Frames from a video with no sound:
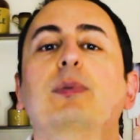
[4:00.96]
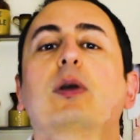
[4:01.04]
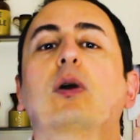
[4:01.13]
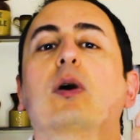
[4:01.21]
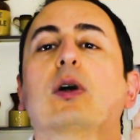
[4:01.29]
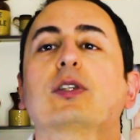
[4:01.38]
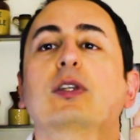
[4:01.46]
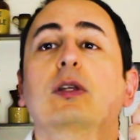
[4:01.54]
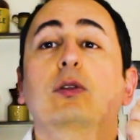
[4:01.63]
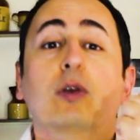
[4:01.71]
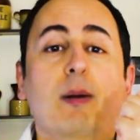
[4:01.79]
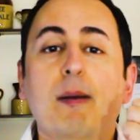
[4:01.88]
because
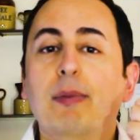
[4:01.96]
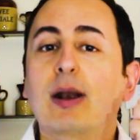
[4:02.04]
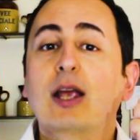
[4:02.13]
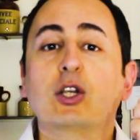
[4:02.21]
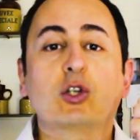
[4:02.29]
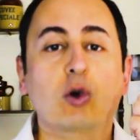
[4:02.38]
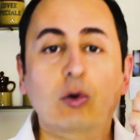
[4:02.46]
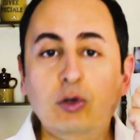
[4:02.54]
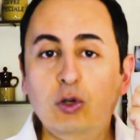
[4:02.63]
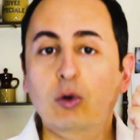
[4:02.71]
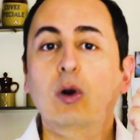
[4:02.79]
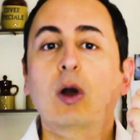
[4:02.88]
do you remember I
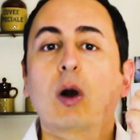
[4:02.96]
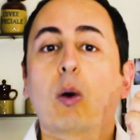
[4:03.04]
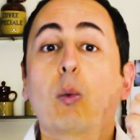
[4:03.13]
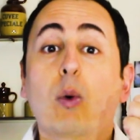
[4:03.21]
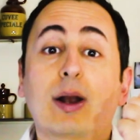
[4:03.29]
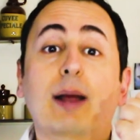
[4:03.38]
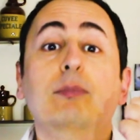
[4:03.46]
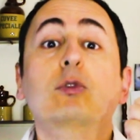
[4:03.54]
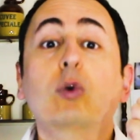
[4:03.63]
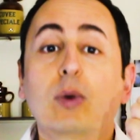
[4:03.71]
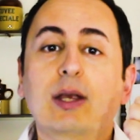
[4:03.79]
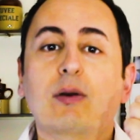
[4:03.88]
showed you what I'm
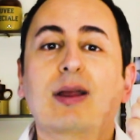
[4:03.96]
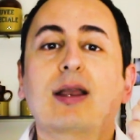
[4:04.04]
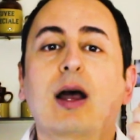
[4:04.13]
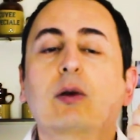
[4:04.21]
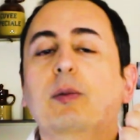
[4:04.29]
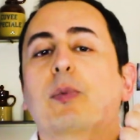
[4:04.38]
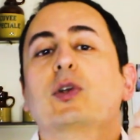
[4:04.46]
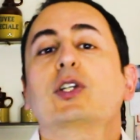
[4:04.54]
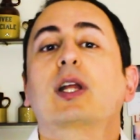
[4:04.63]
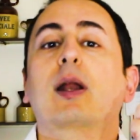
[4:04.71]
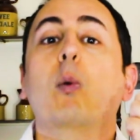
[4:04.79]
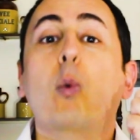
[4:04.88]
doing right now, the
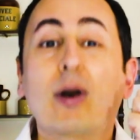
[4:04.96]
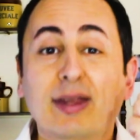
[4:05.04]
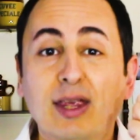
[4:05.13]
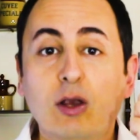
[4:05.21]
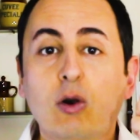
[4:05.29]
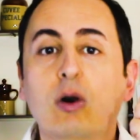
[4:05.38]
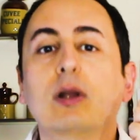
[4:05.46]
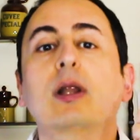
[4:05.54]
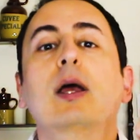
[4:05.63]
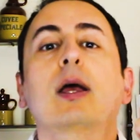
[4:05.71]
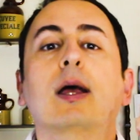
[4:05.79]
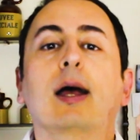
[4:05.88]
project that I'm working on
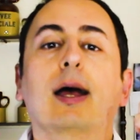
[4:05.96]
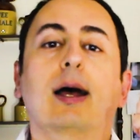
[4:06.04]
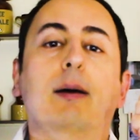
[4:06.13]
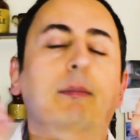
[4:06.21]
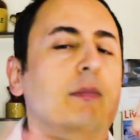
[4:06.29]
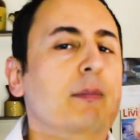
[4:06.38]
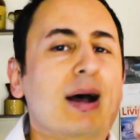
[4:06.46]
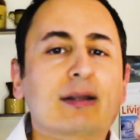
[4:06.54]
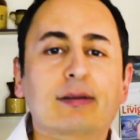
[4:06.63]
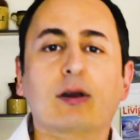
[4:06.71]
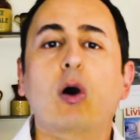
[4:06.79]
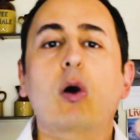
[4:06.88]
uh, a
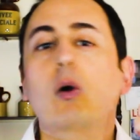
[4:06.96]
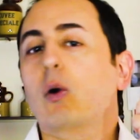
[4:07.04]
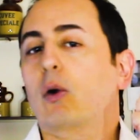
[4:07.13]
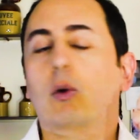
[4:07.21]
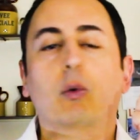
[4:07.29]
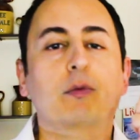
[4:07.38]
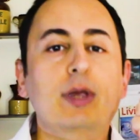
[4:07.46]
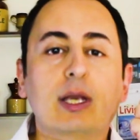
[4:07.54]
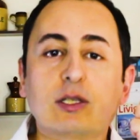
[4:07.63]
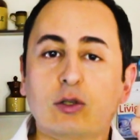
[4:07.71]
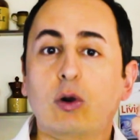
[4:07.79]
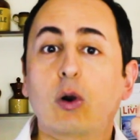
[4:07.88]
month ago or
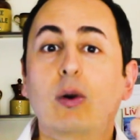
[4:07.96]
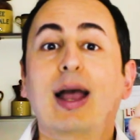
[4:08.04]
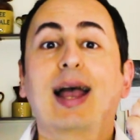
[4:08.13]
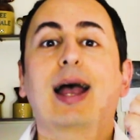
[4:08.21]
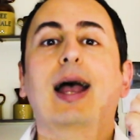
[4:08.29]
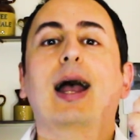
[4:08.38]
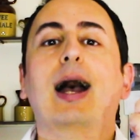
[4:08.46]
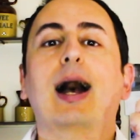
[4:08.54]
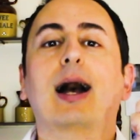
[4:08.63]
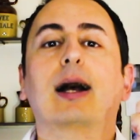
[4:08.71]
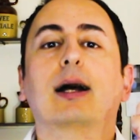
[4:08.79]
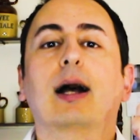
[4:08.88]
weeks ago?
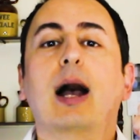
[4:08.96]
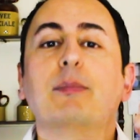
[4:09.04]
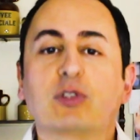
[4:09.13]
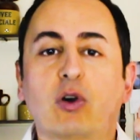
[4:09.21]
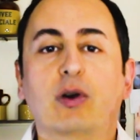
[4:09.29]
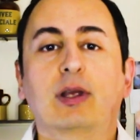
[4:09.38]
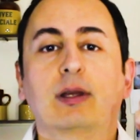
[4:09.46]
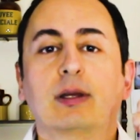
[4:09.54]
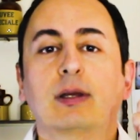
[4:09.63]
I'm sorry.